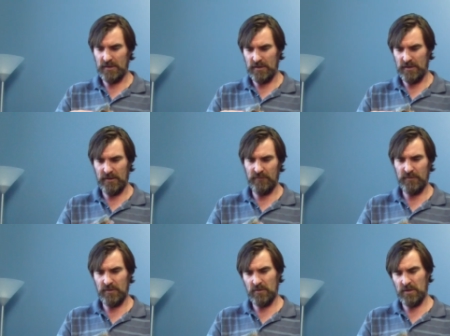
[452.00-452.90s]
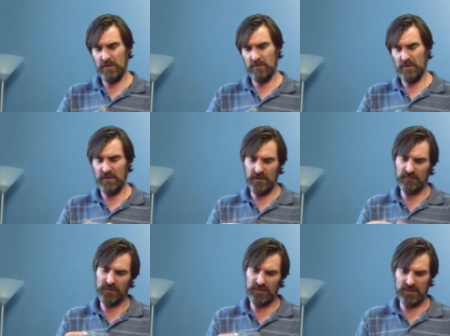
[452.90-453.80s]
I have no idea what that
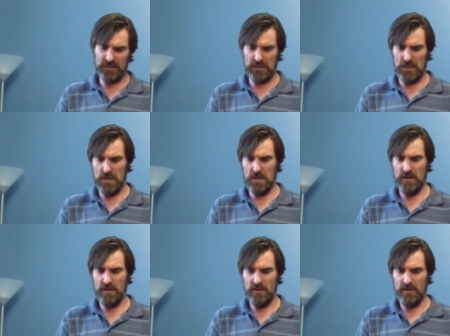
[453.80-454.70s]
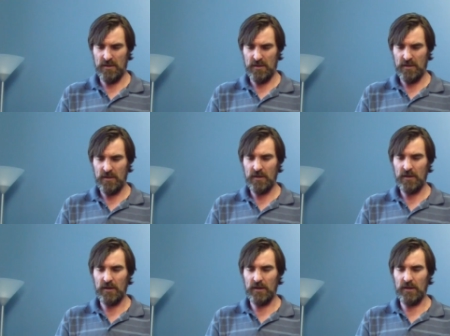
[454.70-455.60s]
is. What does that say?
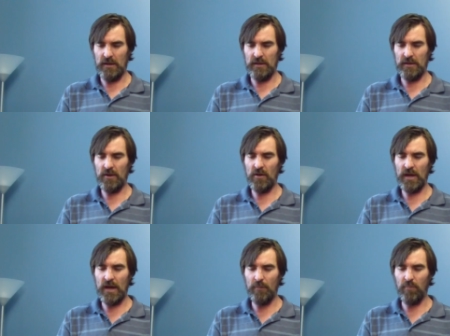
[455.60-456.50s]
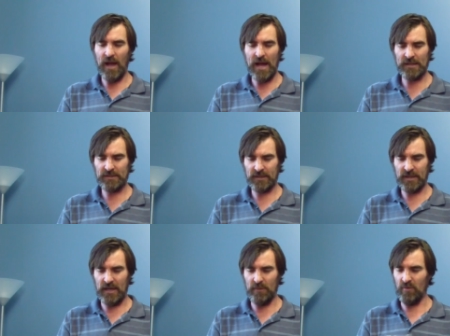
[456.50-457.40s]
An IR blaster
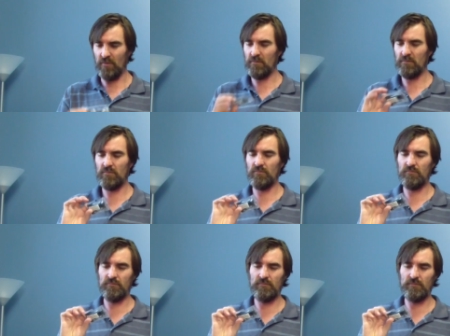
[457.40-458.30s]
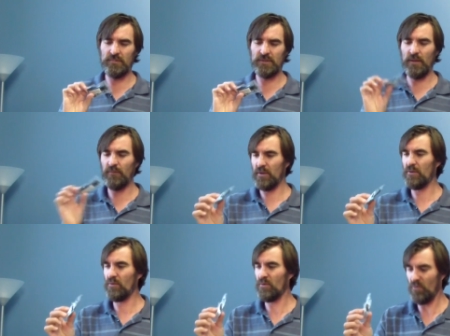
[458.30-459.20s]
cable. Something to
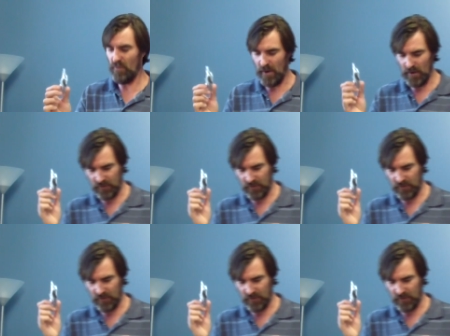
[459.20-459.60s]
do with the remote